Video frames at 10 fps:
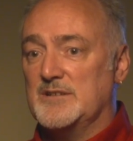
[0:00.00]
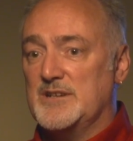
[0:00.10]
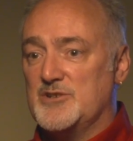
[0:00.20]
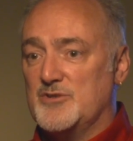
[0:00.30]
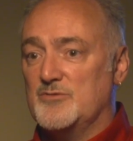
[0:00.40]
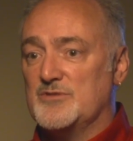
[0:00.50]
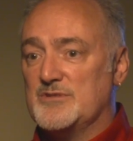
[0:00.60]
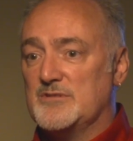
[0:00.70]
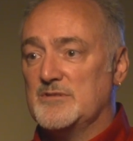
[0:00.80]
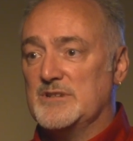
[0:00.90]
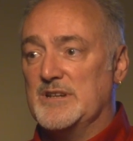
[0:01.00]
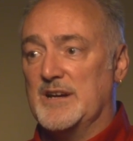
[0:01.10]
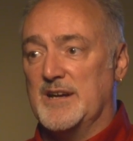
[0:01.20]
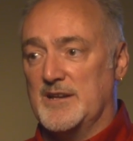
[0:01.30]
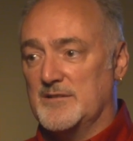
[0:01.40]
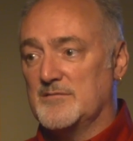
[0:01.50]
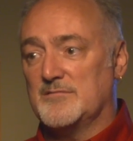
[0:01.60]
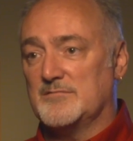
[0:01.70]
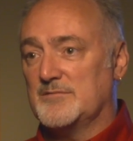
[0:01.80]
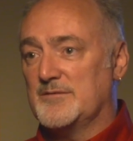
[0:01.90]
issues, again,
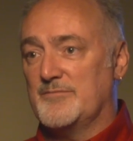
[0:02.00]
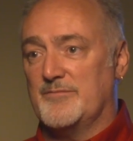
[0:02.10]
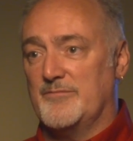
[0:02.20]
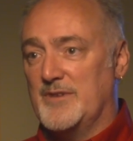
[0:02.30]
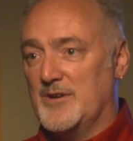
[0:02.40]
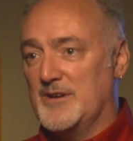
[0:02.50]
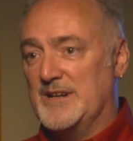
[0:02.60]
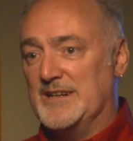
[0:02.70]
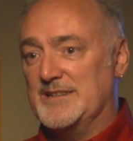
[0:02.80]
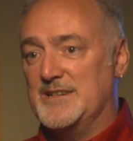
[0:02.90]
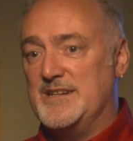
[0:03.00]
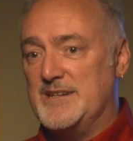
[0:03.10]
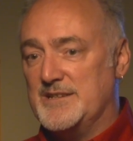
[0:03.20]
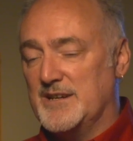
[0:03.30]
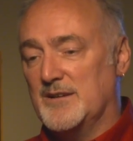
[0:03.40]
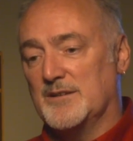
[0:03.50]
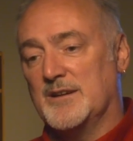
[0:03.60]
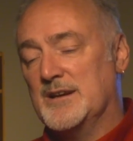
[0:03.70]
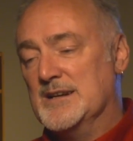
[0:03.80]
very detailed,